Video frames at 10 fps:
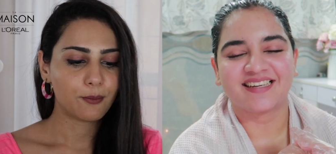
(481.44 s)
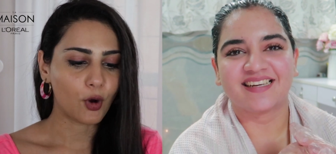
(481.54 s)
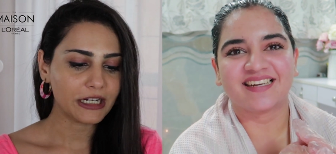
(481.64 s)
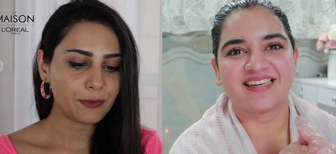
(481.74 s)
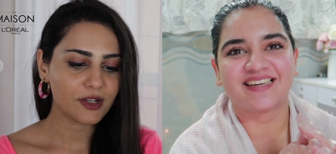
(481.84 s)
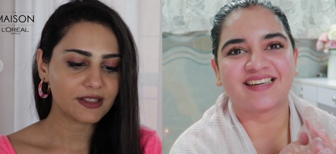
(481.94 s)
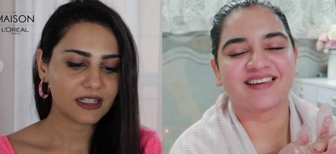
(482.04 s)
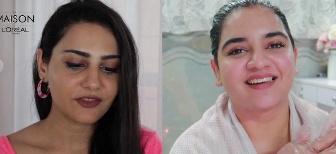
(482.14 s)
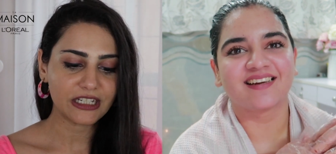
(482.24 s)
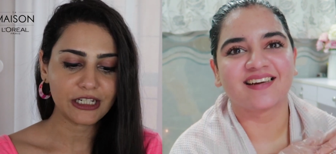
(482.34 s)
Speaker 1: Body
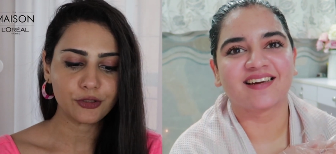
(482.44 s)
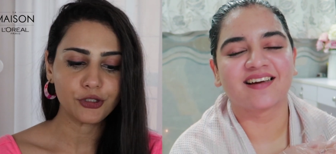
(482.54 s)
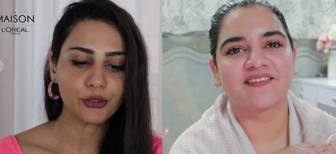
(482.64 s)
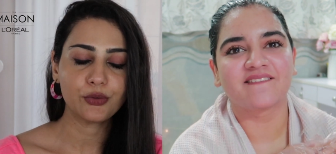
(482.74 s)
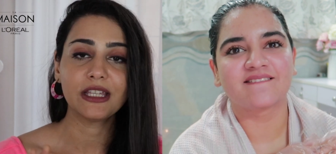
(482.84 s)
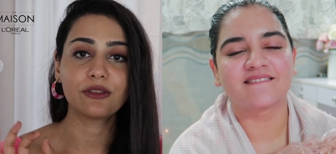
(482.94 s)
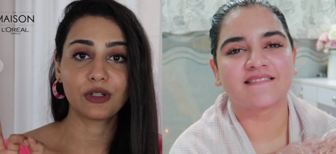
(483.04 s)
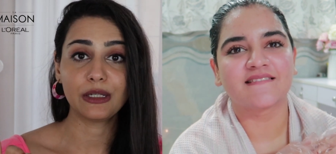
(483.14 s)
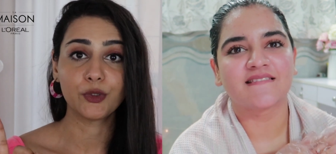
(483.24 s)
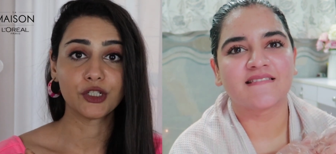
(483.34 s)
positivity to you in
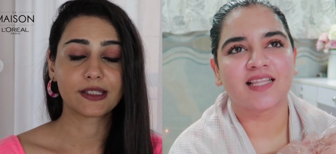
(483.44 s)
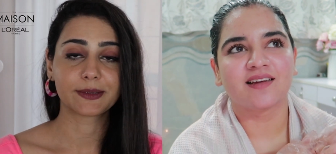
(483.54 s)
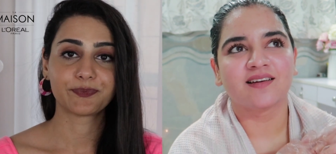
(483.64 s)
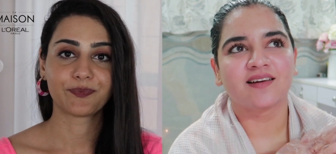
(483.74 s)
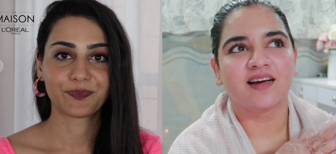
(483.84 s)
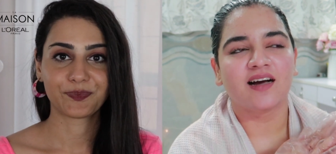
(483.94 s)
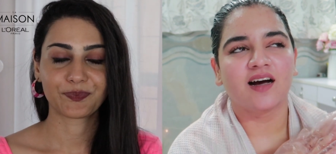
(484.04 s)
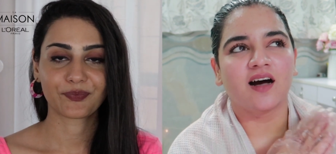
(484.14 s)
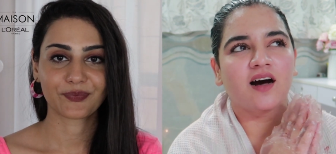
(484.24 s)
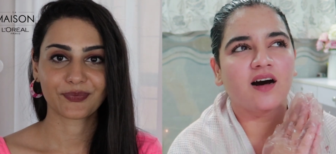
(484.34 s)
three words?
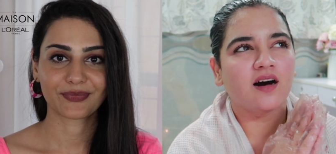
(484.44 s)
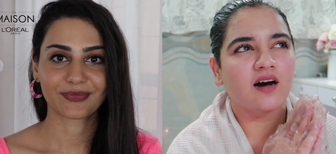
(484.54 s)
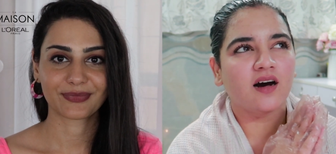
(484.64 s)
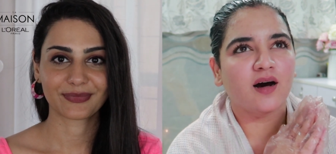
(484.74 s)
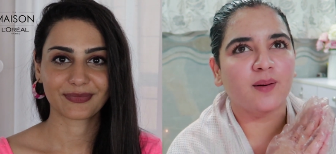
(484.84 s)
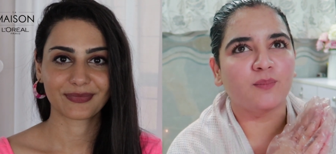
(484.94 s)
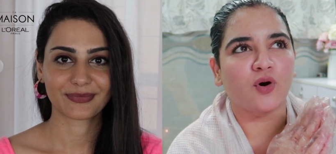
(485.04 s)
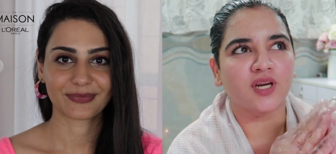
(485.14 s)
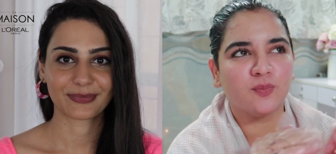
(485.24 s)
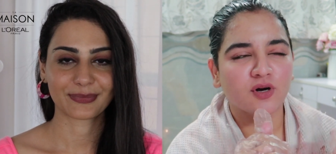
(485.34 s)
Uh,
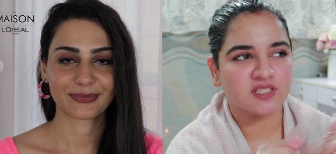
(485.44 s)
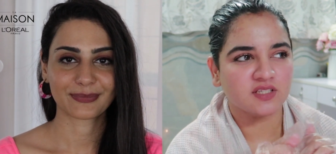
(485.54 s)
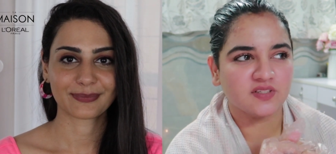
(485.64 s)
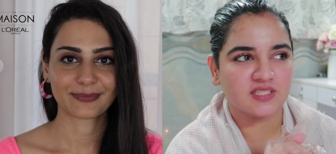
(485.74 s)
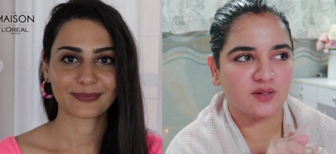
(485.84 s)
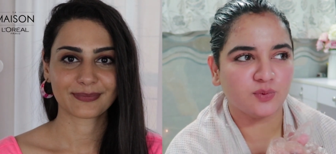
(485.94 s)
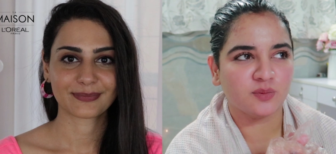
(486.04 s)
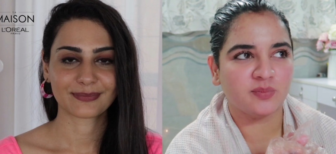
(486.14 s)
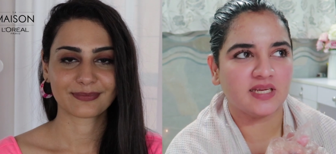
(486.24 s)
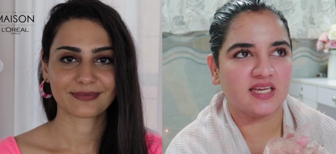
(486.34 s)
Speaker 2: body positivity
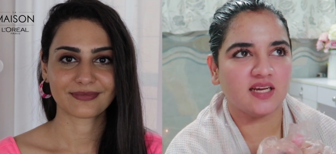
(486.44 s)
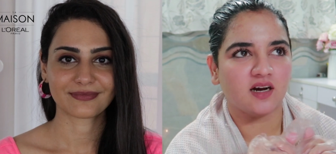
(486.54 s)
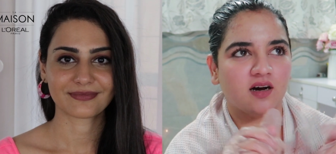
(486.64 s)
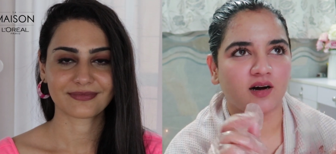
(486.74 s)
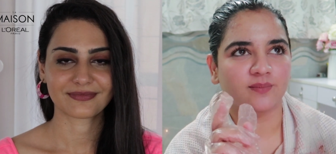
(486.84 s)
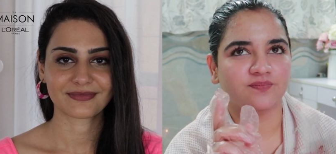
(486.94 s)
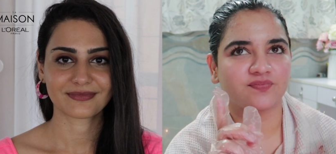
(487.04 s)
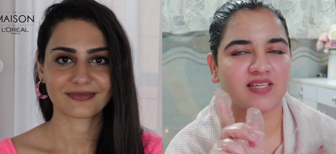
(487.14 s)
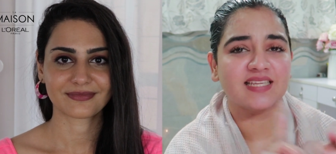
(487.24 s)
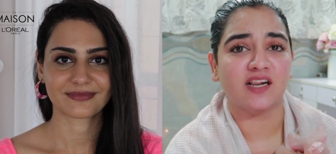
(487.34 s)
would be
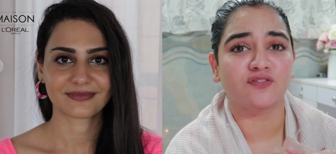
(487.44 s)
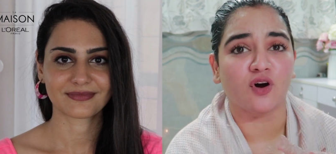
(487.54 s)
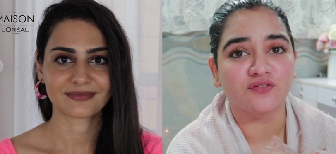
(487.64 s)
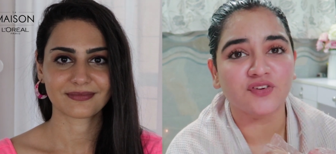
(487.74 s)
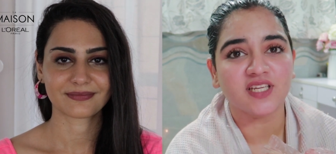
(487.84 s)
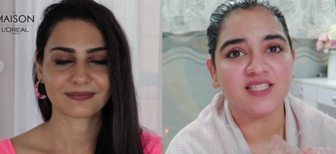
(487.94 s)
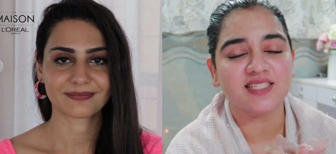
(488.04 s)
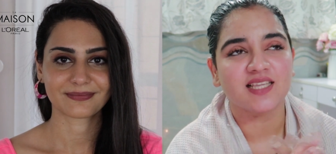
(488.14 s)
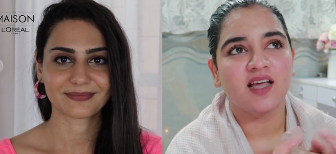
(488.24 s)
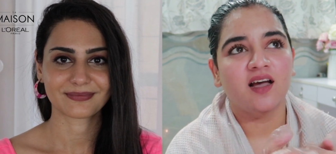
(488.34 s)
um, self-confidence,
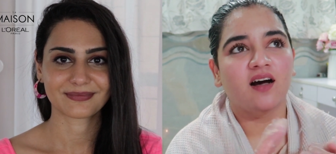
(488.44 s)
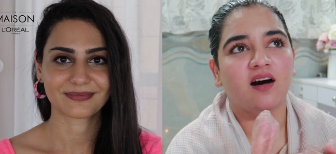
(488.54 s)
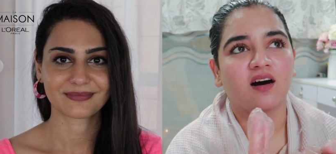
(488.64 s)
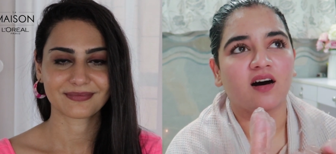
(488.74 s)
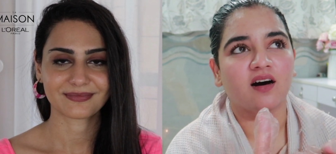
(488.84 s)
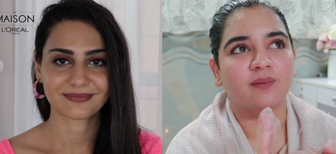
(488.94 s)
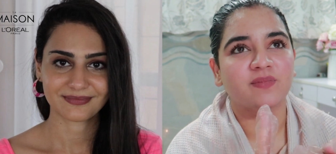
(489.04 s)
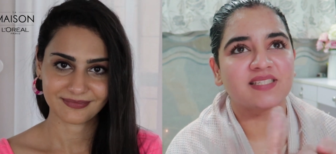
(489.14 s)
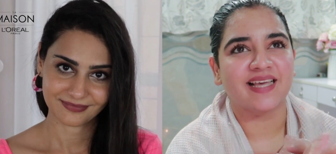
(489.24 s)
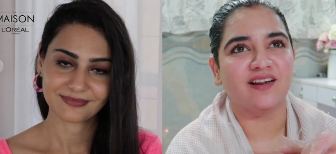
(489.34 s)

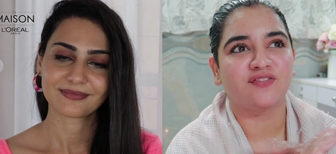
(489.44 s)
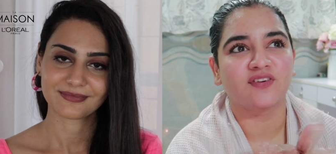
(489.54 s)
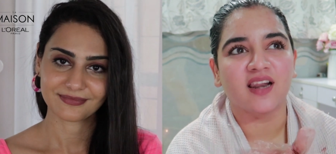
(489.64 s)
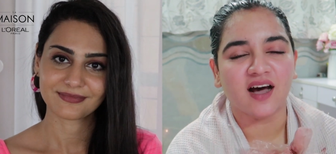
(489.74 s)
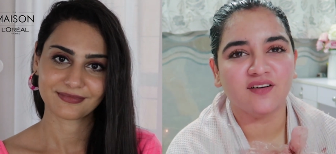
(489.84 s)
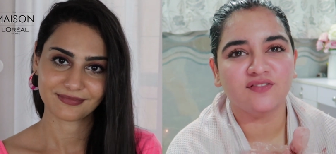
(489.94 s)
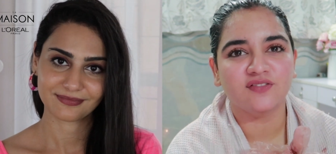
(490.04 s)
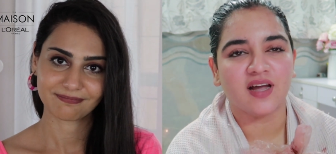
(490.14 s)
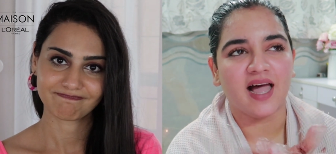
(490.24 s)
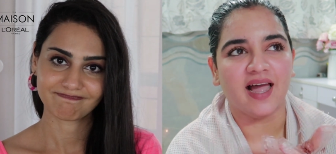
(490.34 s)
um, self-love
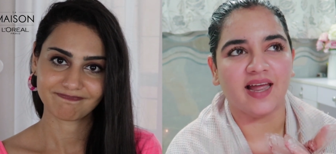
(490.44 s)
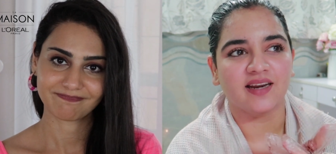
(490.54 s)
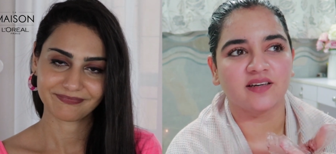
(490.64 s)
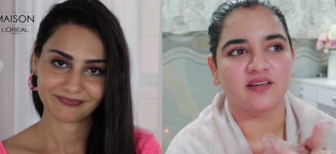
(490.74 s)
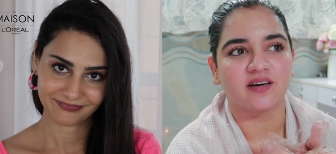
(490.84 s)
and